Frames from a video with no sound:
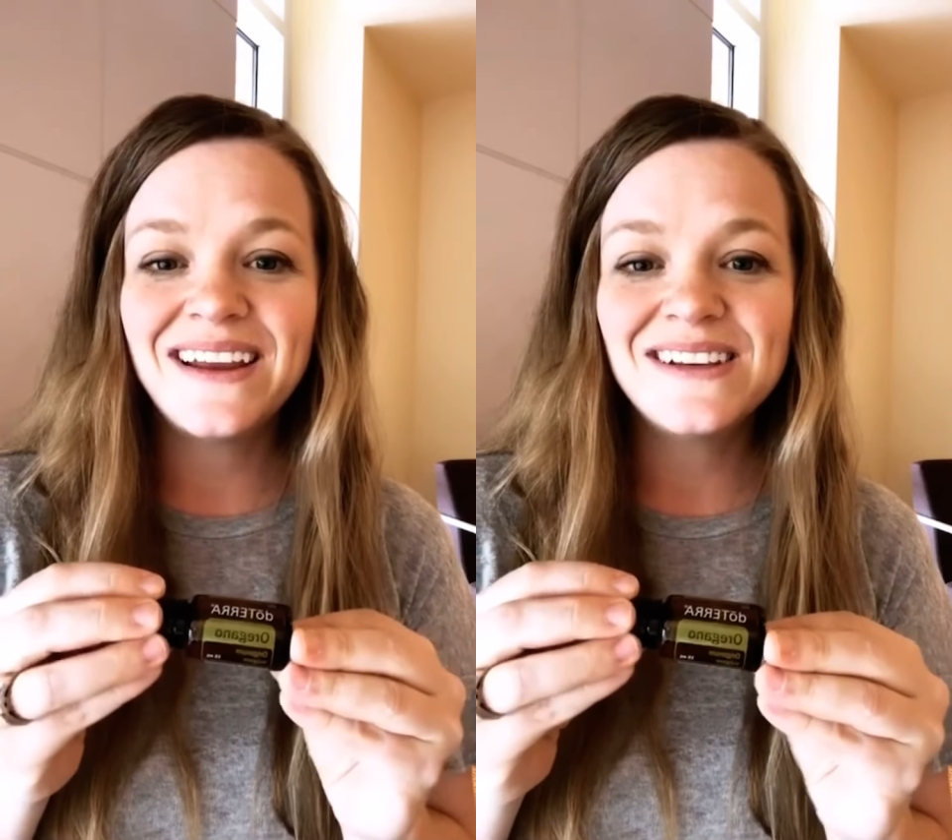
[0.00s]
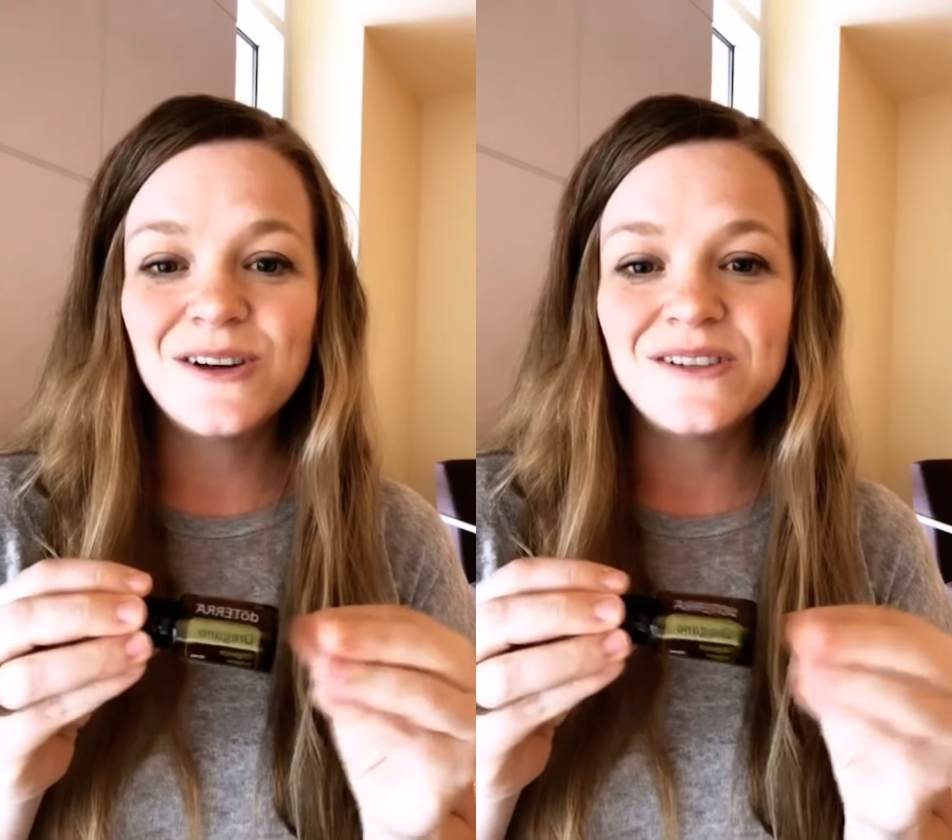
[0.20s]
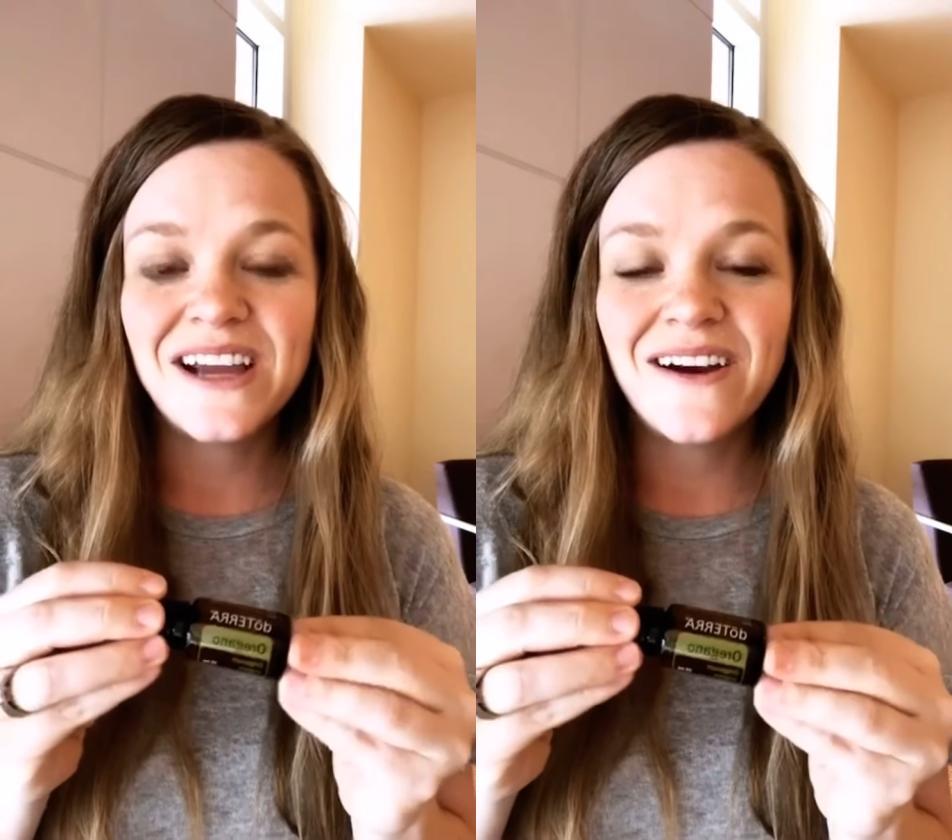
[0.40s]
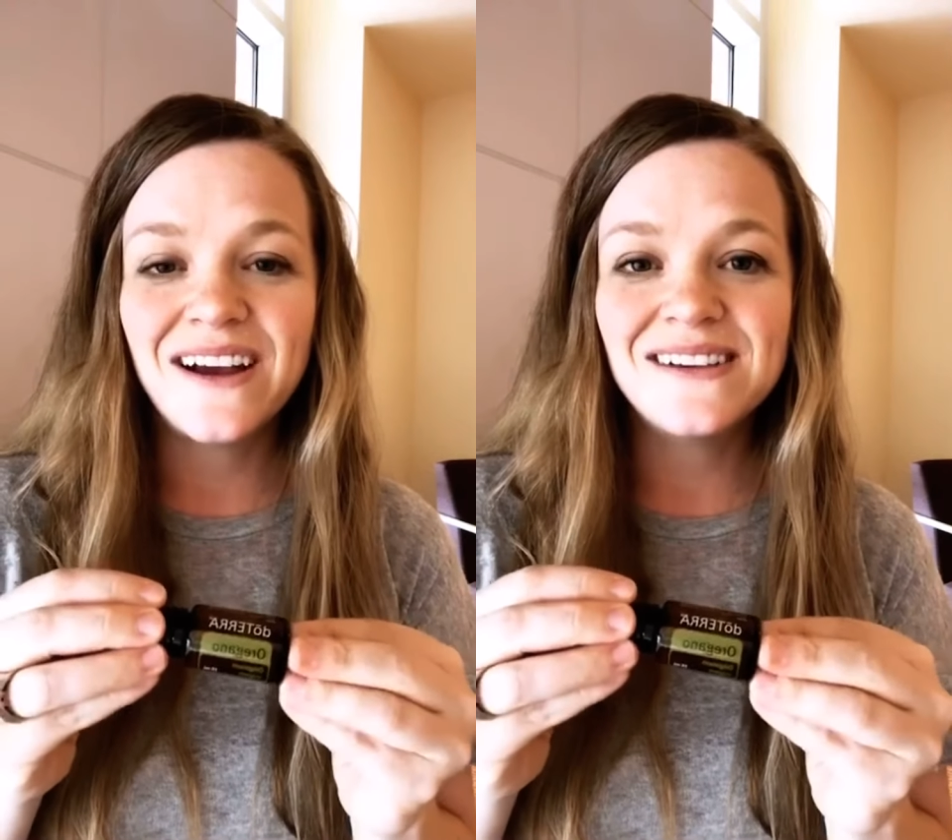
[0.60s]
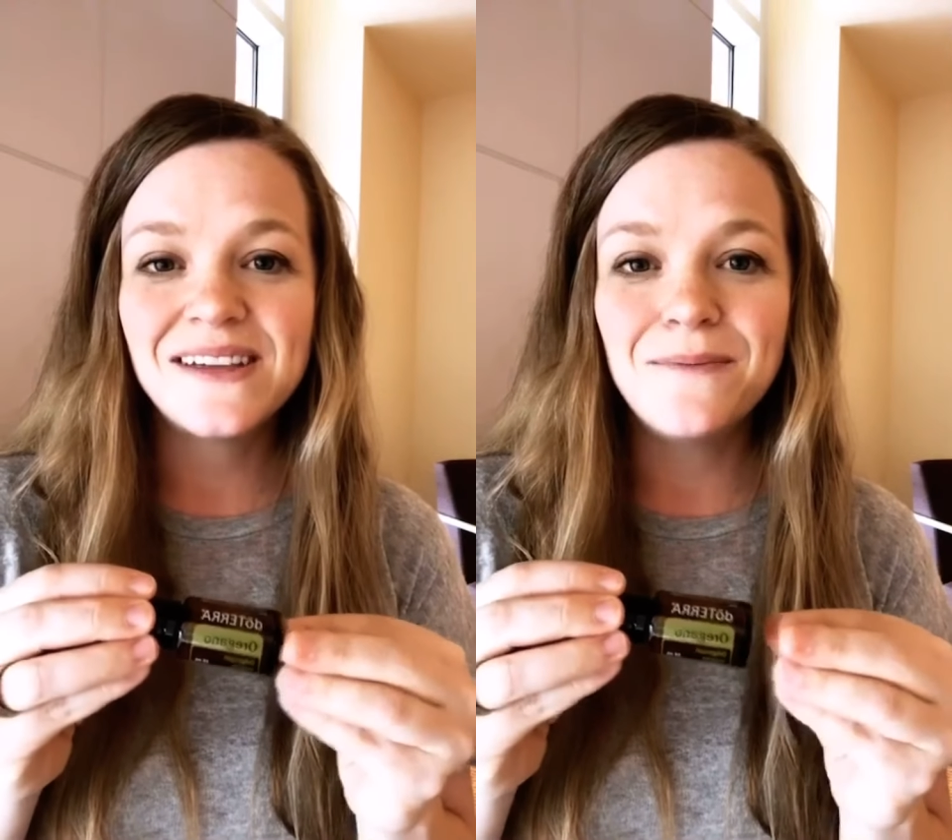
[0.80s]

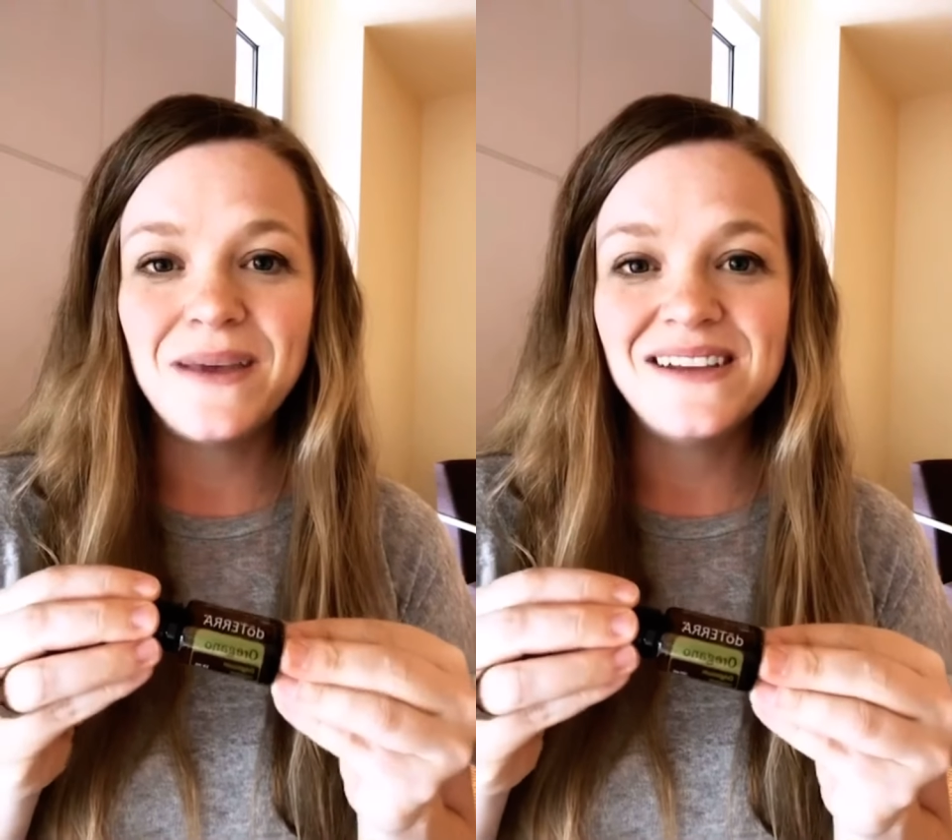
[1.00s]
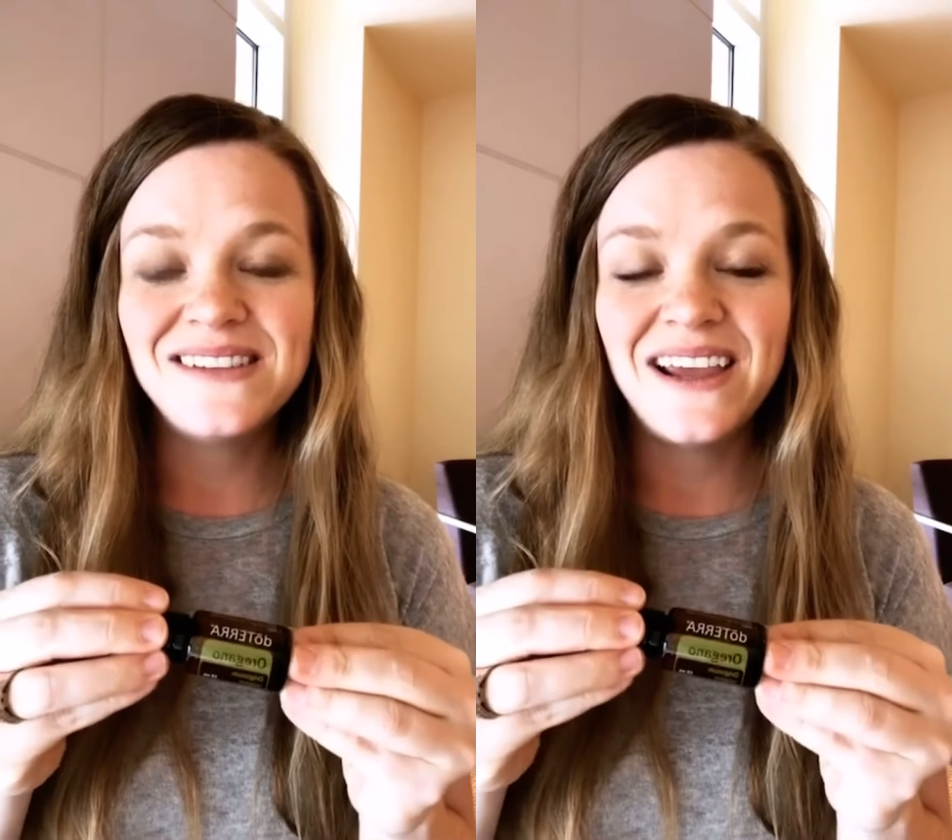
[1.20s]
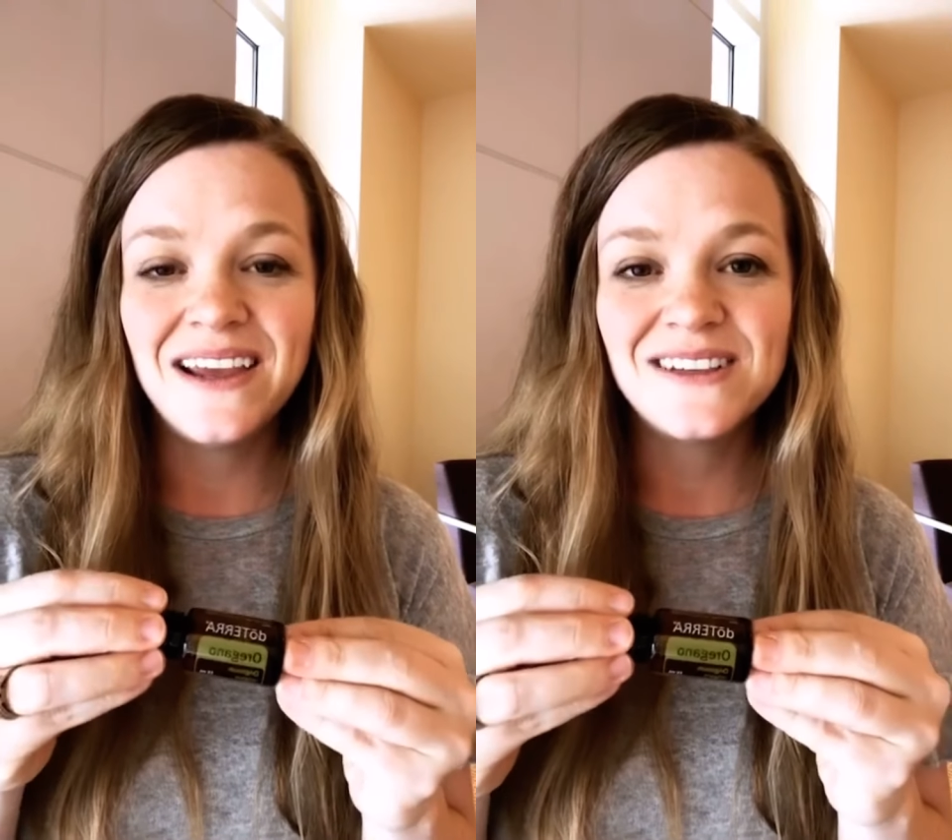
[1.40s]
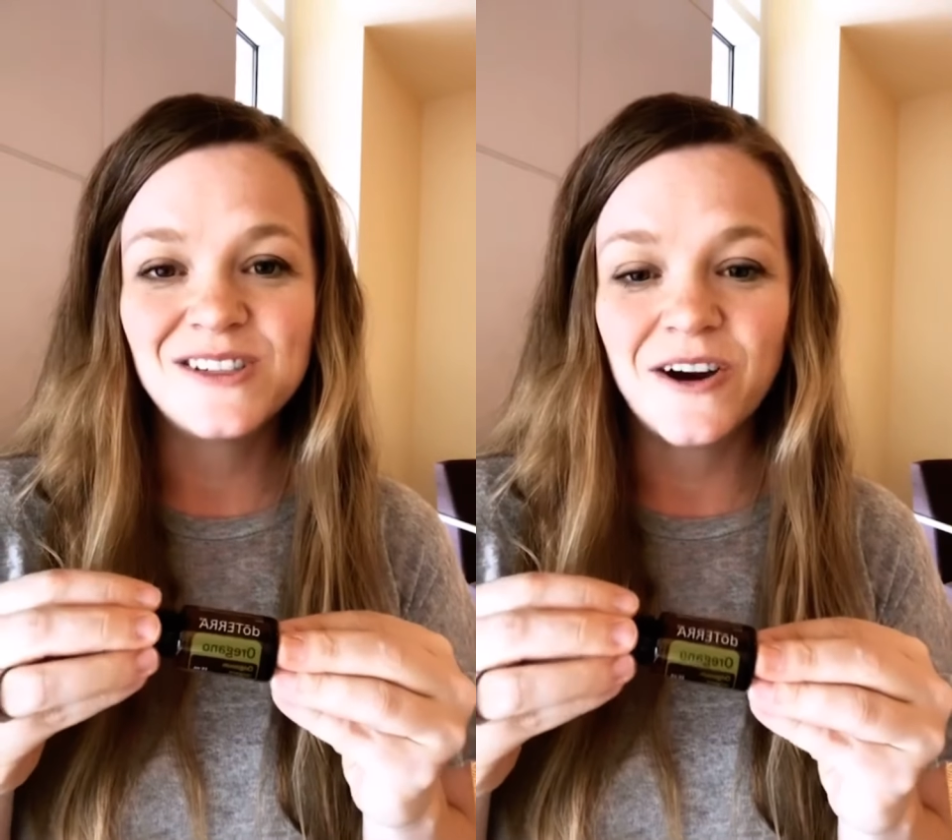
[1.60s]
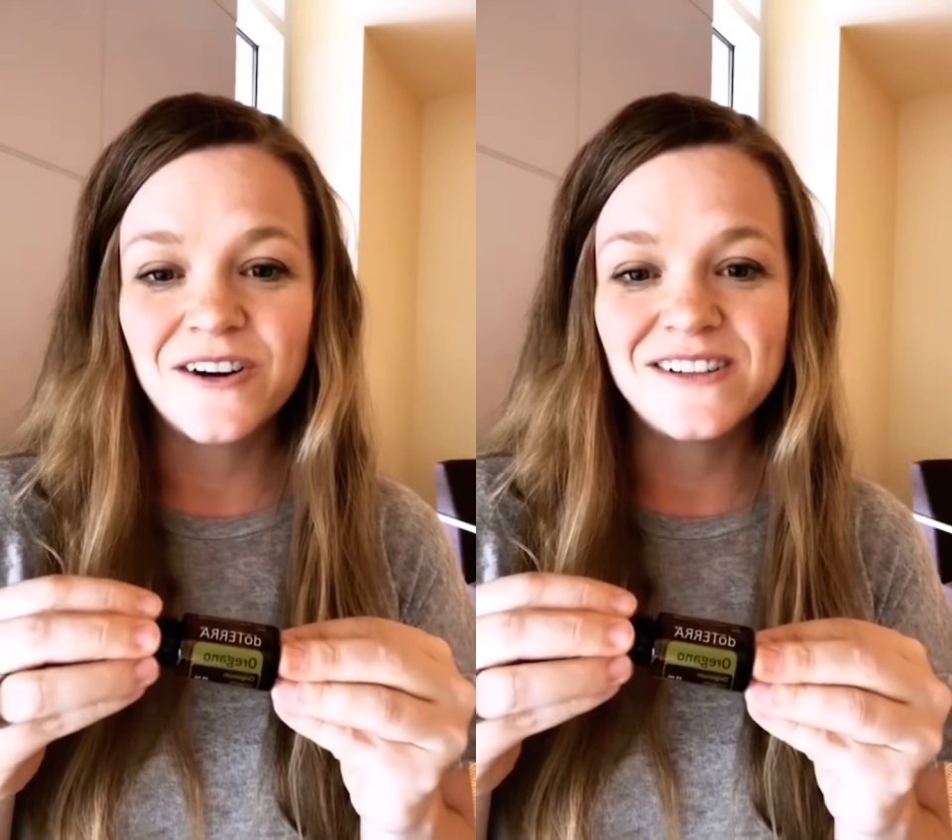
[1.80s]
doTERRA's amazing starter